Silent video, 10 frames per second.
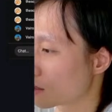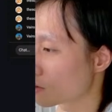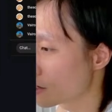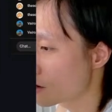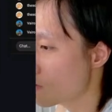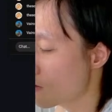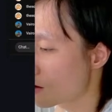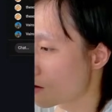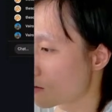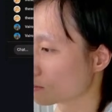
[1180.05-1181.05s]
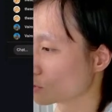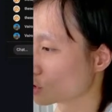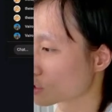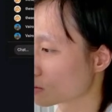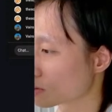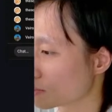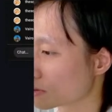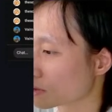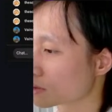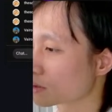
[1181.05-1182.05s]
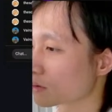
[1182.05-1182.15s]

Okay. General purpose.